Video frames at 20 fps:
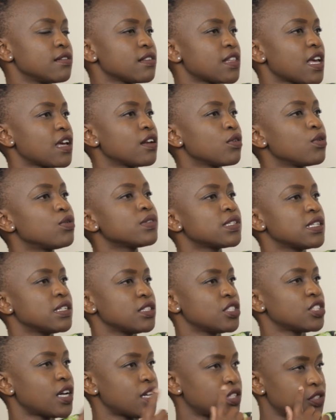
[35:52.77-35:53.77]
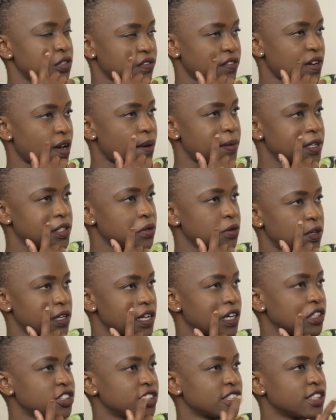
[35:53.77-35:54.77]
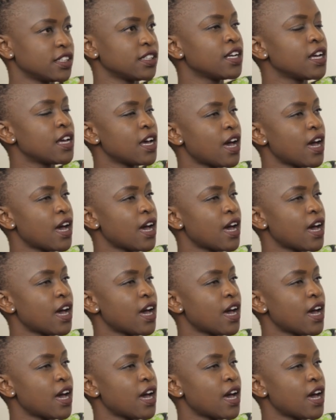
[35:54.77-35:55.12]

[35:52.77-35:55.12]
then who's in charge of garbage collection?